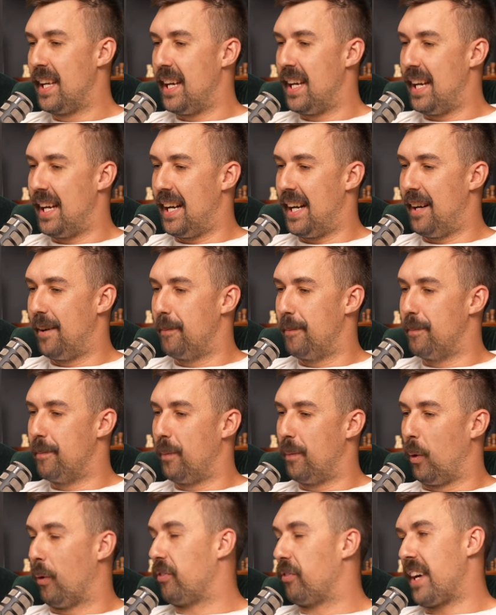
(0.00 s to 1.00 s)
um,
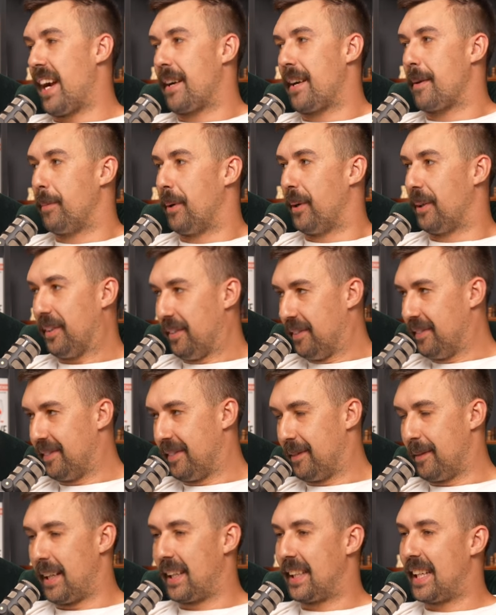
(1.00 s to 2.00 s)
or frowned upon,
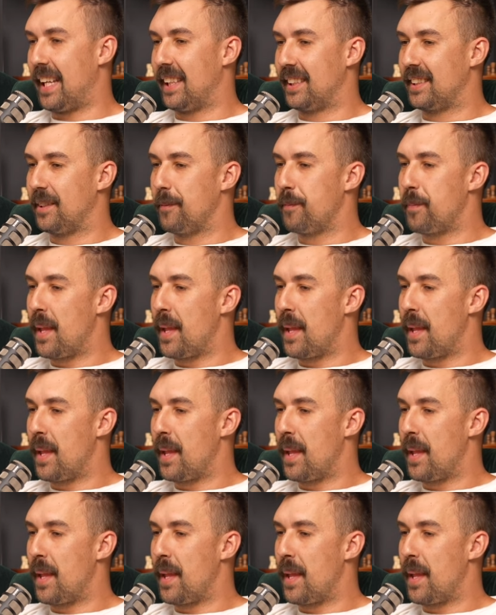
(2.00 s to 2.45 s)
I guess.